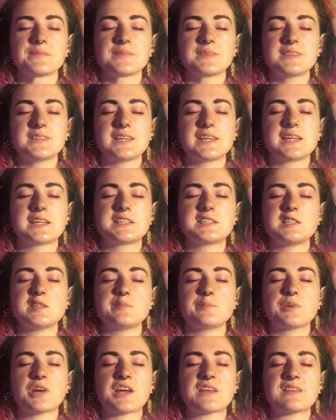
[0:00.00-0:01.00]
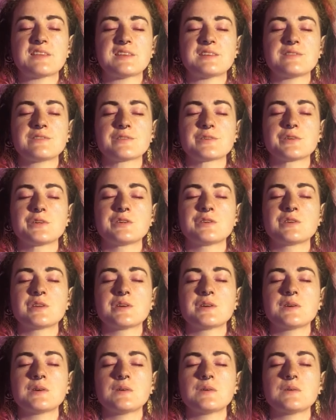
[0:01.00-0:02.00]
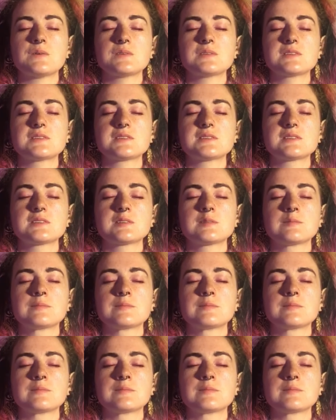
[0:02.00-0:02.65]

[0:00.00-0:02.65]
Take a deep breath in through your nose.